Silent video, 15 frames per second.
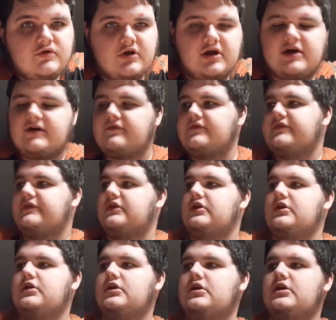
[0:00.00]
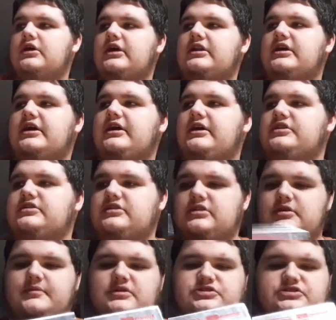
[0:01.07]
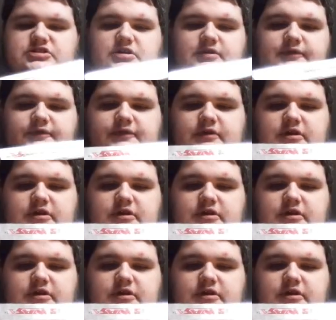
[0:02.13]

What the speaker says: have, and I had to get it myself.